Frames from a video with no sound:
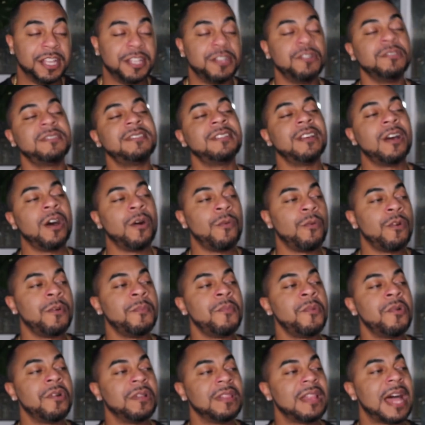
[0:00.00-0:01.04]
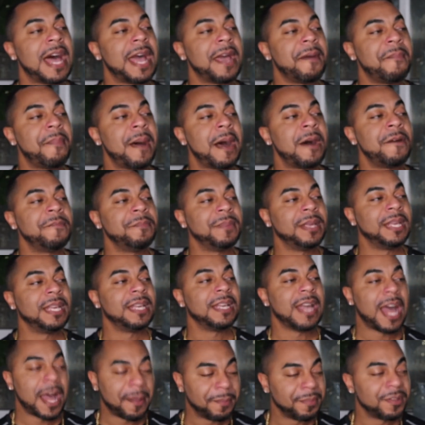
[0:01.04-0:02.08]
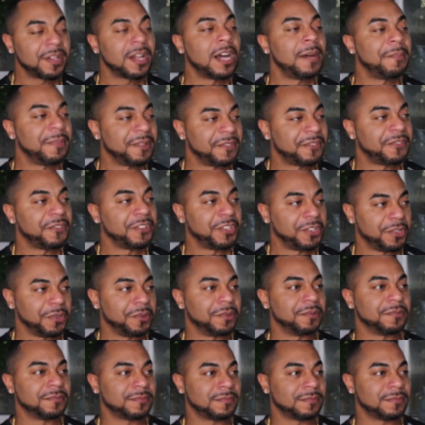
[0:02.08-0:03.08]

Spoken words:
"You tell one more lie about me, I'm coming for you."